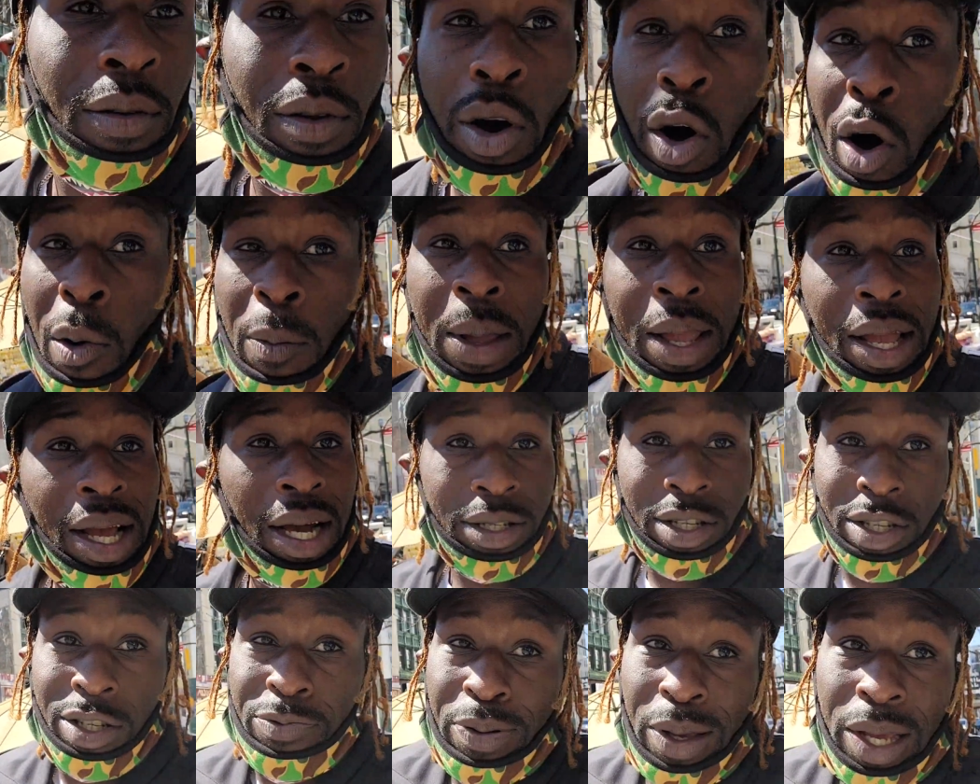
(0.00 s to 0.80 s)
homie
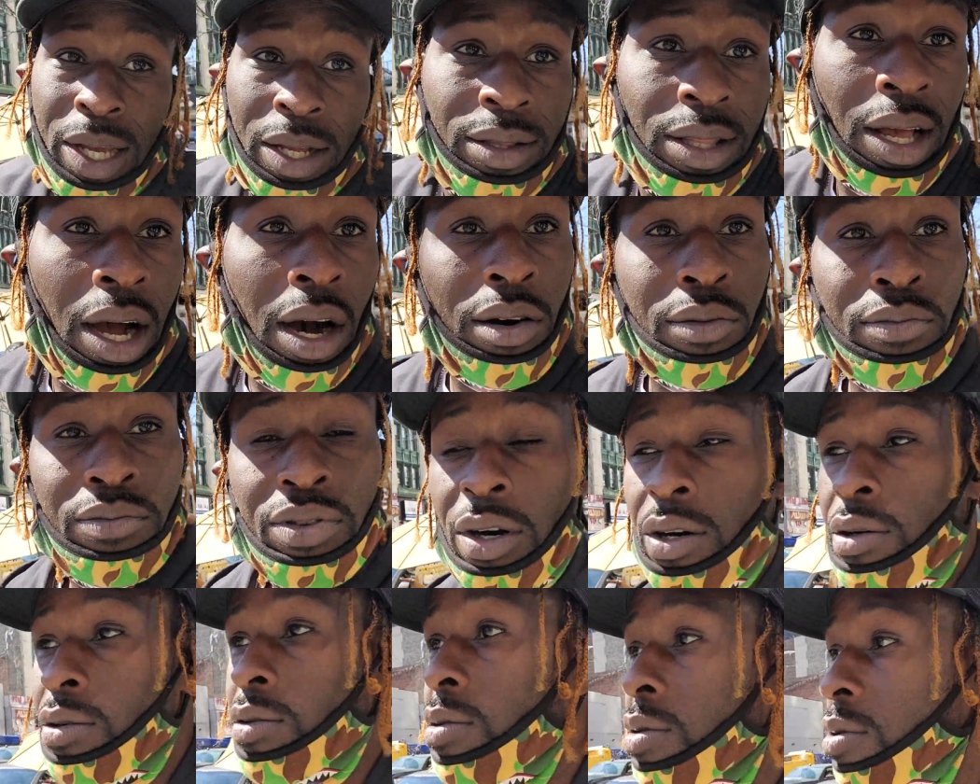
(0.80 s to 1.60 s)
got spanked out,
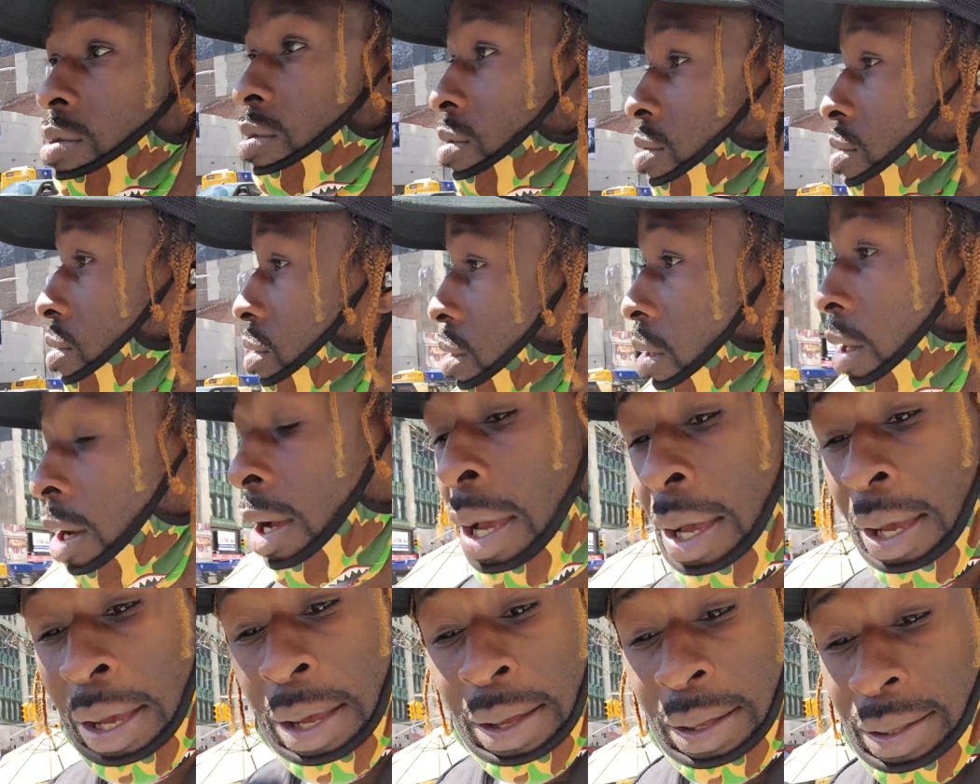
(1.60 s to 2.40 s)
bro.
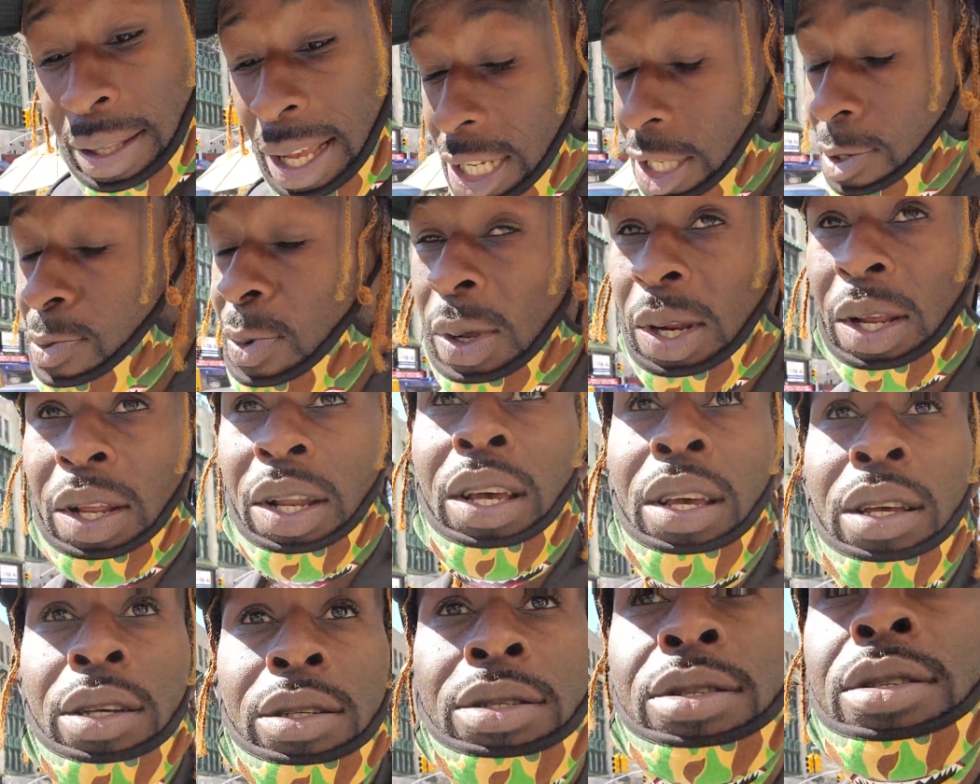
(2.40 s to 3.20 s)
That's what it
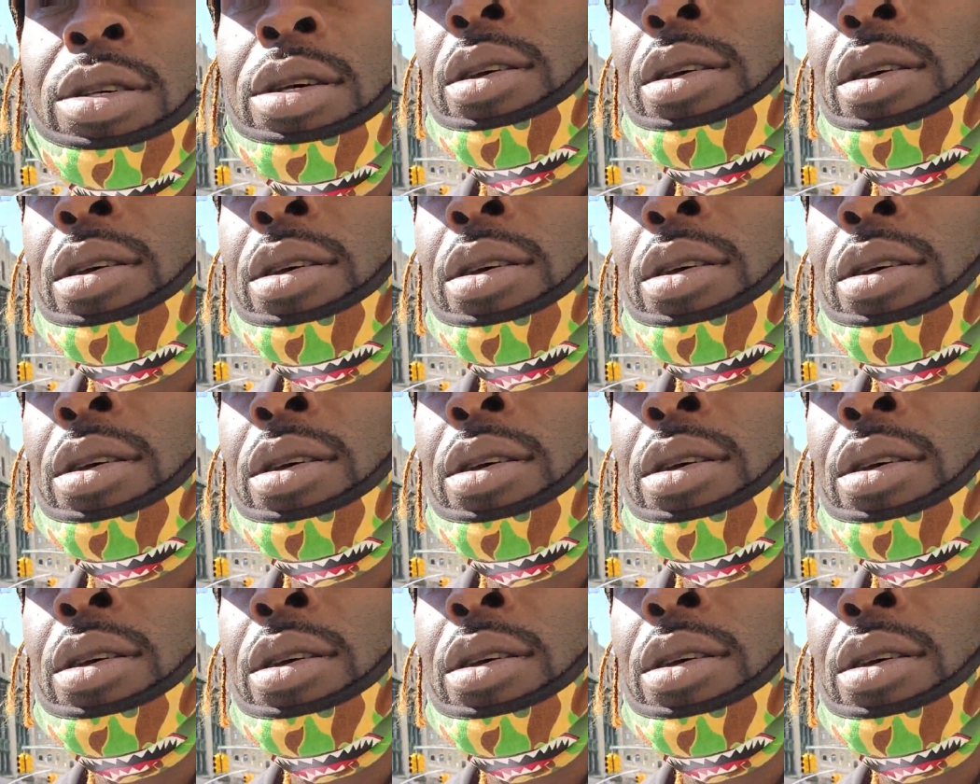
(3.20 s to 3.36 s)
is.